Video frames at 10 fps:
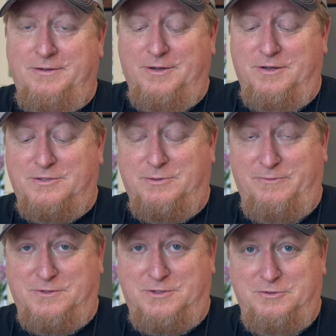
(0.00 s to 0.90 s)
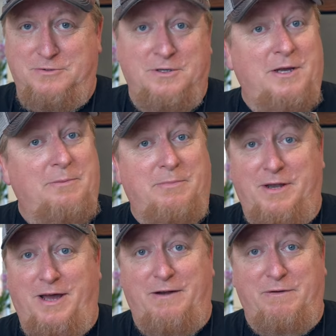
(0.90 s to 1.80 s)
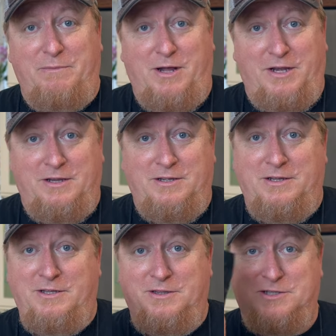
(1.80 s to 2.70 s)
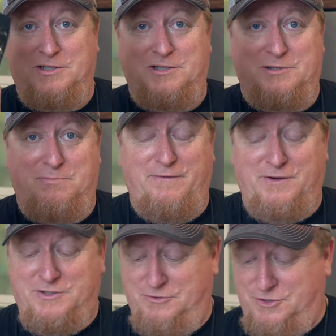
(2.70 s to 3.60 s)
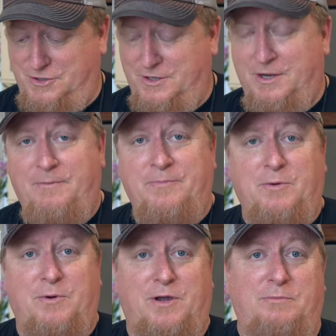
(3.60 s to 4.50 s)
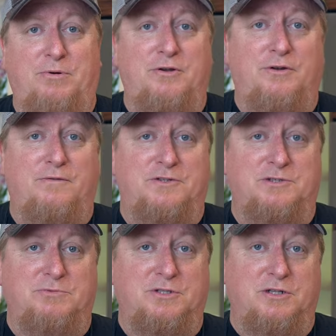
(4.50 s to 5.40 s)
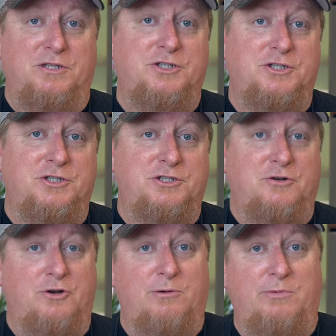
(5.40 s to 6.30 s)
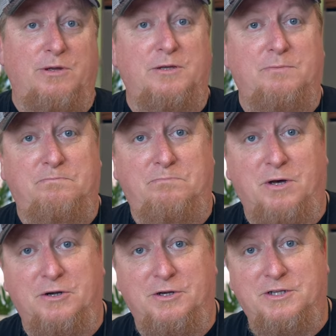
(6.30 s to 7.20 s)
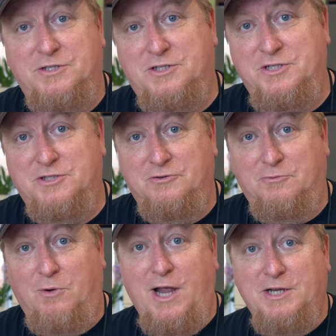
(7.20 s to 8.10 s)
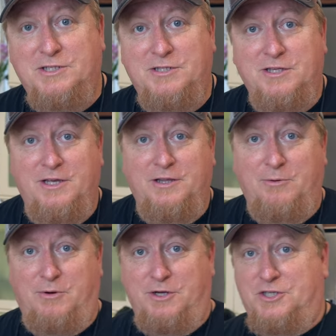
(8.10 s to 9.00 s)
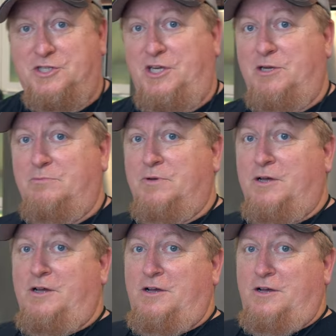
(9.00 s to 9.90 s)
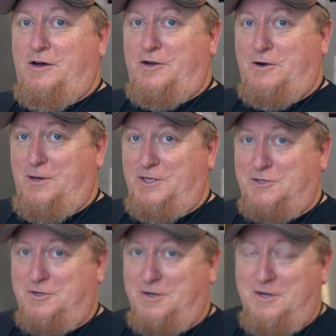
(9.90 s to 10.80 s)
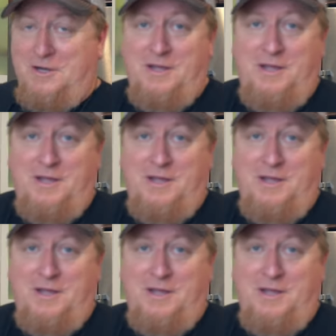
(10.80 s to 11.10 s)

Well, some of us do, but not everybody. This is the perfect solution. We're gonna put it over some delicious herb buttered seasoned rice that we're gonna steam on our rice cooker.